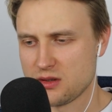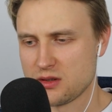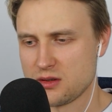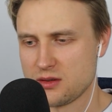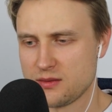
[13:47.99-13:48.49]

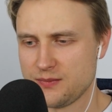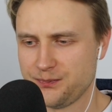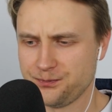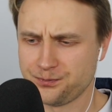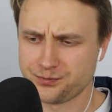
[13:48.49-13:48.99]

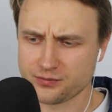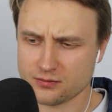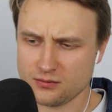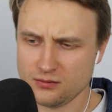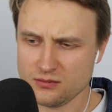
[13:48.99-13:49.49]

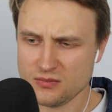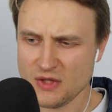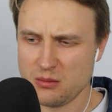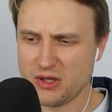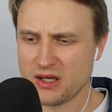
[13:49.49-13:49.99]

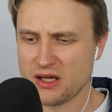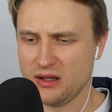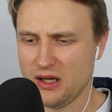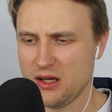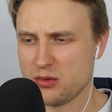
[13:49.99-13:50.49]
But
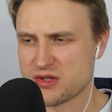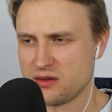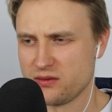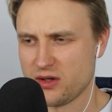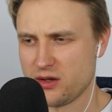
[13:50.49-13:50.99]
again, I
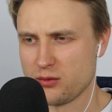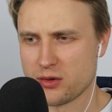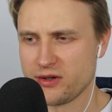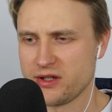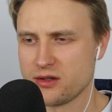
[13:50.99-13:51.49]
wasn't very
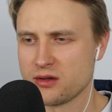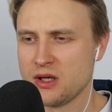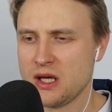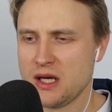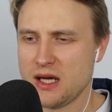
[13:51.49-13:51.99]
worried here.
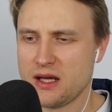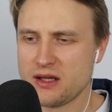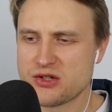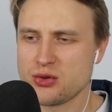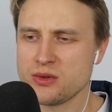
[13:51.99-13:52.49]

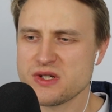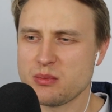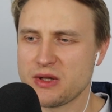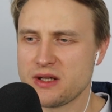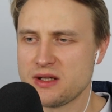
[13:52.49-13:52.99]
And as soon as he
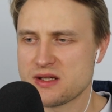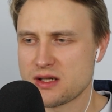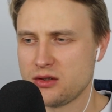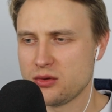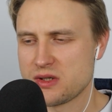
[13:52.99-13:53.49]
played this,
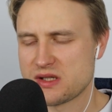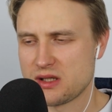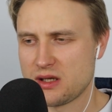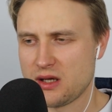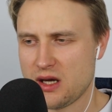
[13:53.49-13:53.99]
I noticed
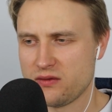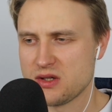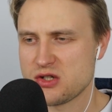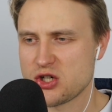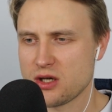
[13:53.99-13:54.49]
I have
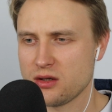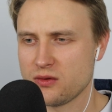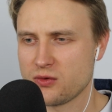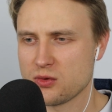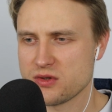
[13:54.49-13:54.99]
this check,
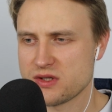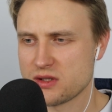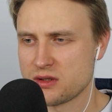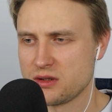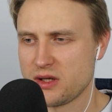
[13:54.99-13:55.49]
of
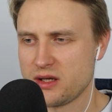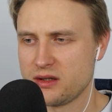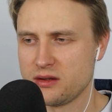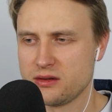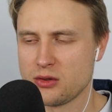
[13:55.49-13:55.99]
course, and the knight
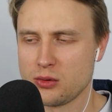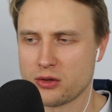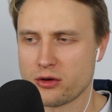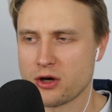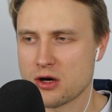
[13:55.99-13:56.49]
no
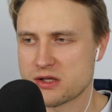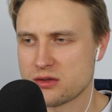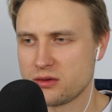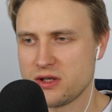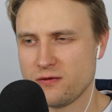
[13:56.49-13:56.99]
longer
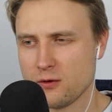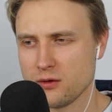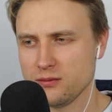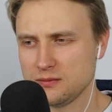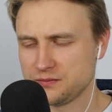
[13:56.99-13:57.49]
guards on
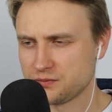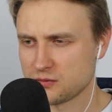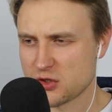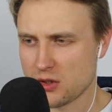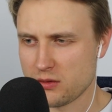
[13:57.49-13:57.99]
d4.
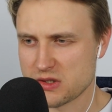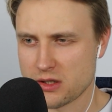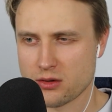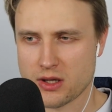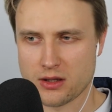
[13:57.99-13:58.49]
So I was
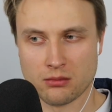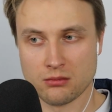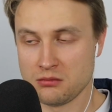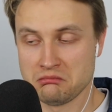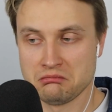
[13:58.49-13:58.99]
like, okay,
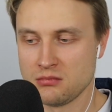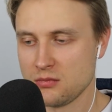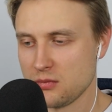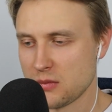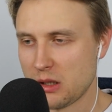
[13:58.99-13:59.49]

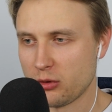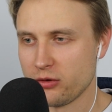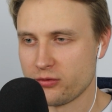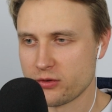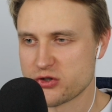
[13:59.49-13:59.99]
I'm
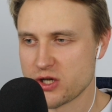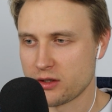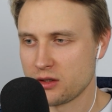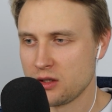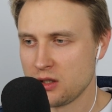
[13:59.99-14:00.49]
going for the
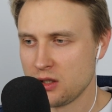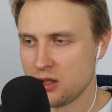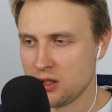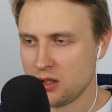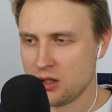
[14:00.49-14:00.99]
check.
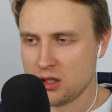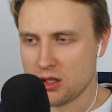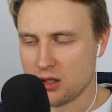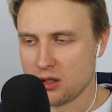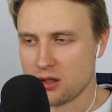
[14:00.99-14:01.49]

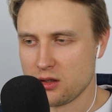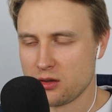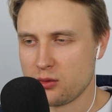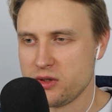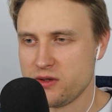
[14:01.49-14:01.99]

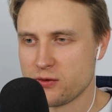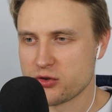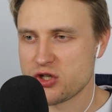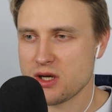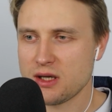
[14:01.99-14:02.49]
Queen
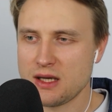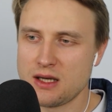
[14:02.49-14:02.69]
d4 check.